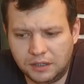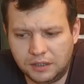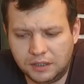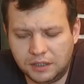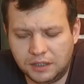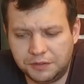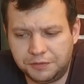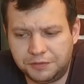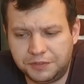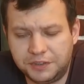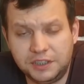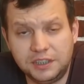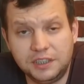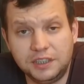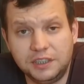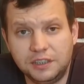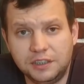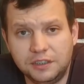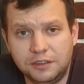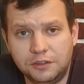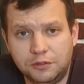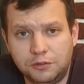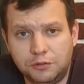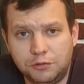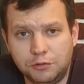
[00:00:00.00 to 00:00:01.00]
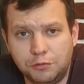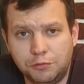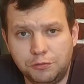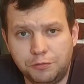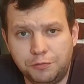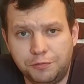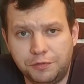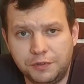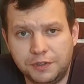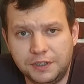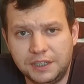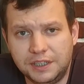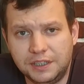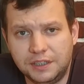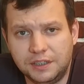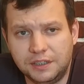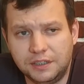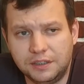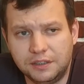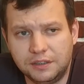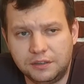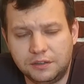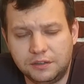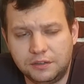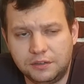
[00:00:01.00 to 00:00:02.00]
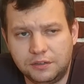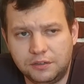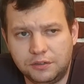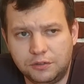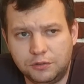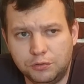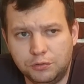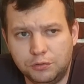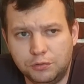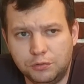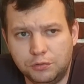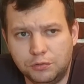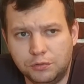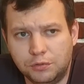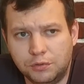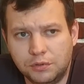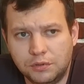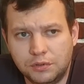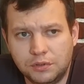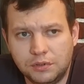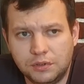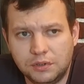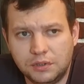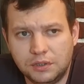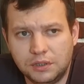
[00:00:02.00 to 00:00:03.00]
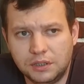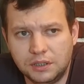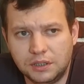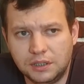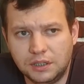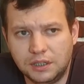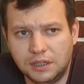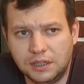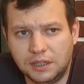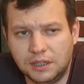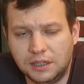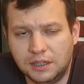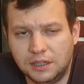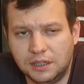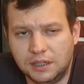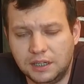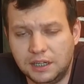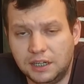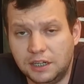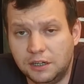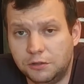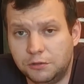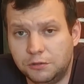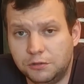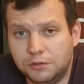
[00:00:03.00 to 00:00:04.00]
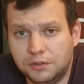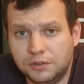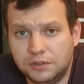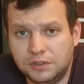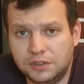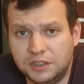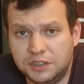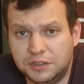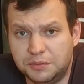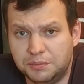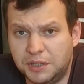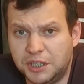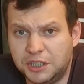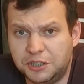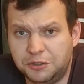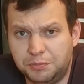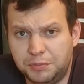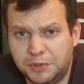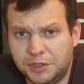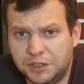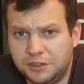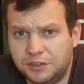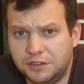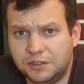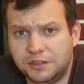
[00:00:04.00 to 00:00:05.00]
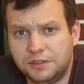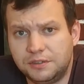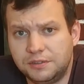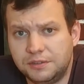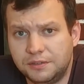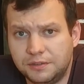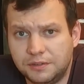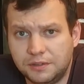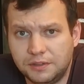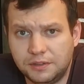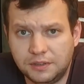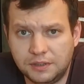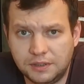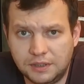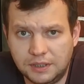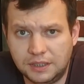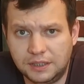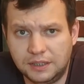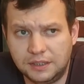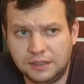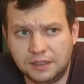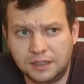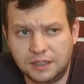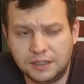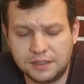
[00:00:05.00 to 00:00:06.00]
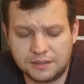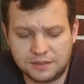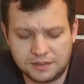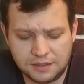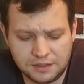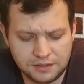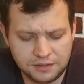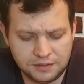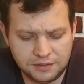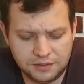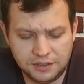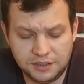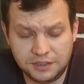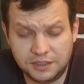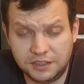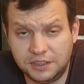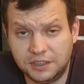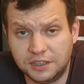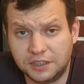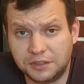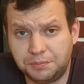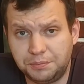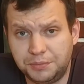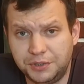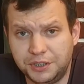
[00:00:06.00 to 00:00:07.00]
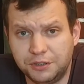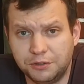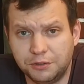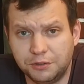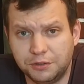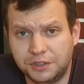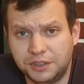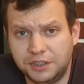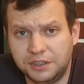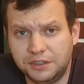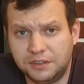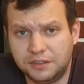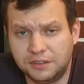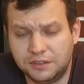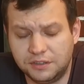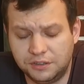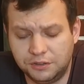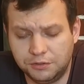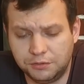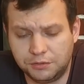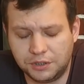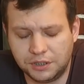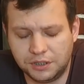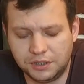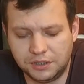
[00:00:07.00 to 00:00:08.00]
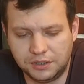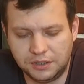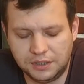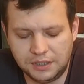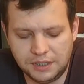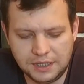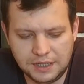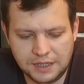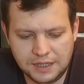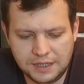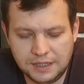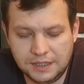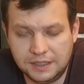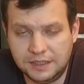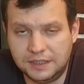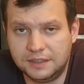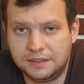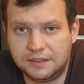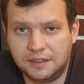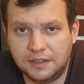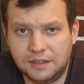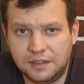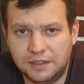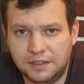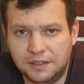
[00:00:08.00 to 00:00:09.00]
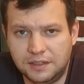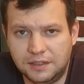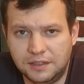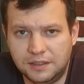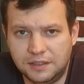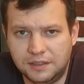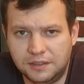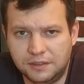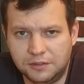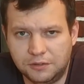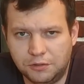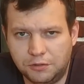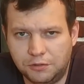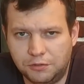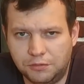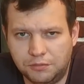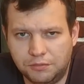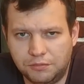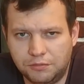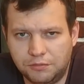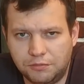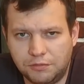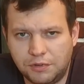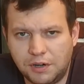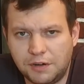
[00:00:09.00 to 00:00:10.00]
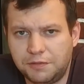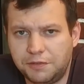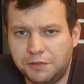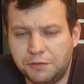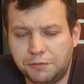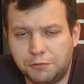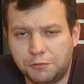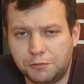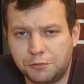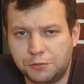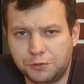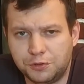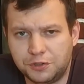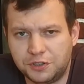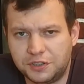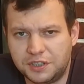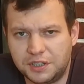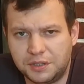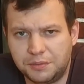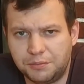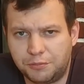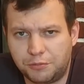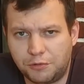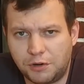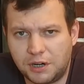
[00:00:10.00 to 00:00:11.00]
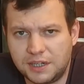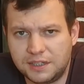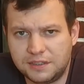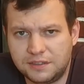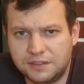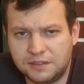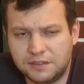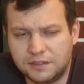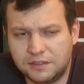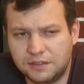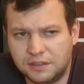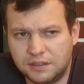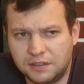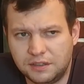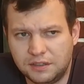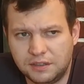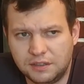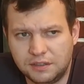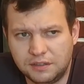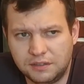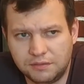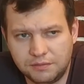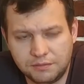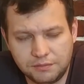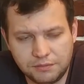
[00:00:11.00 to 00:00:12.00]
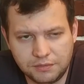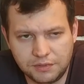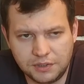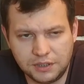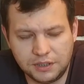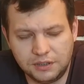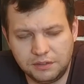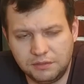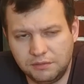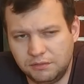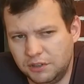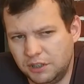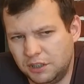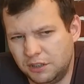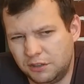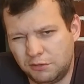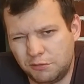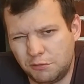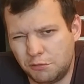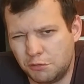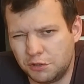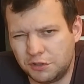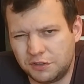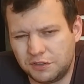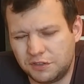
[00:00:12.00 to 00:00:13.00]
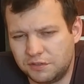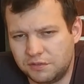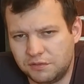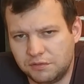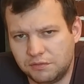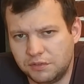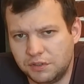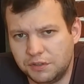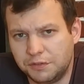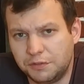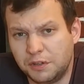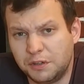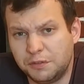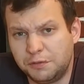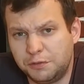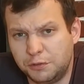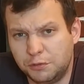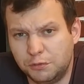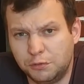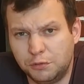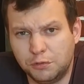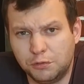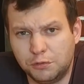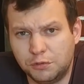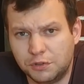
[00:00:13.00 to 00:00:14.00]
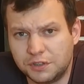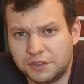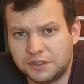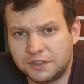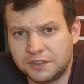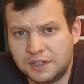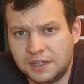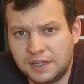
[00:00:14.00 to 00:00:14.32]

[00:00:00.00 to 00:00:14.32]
FT232L is much better. It has a DTR pin on it. You can easily, roughly for the same price, it costs a few dollars.